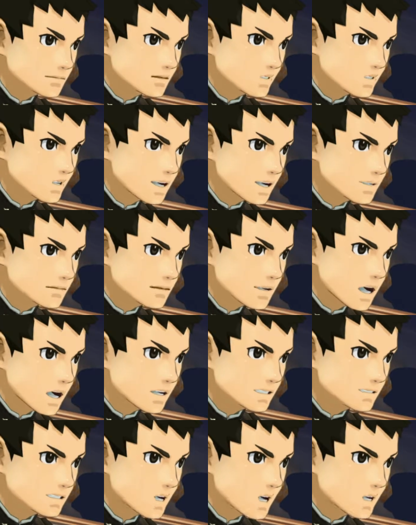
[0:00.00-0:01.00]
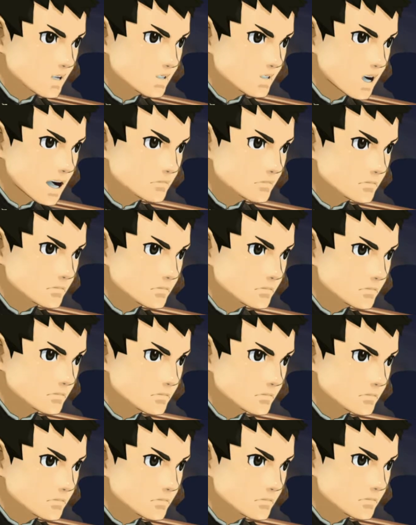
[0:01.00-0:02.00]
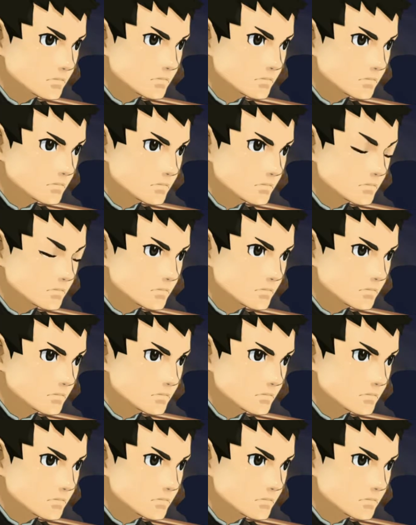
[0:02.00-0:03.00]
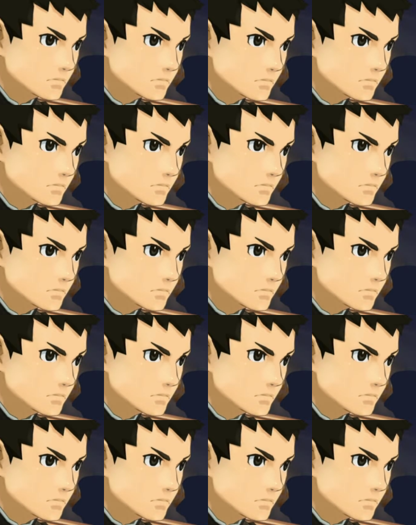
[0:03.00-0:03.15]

out of your pockets, you just left. Nice and quietly,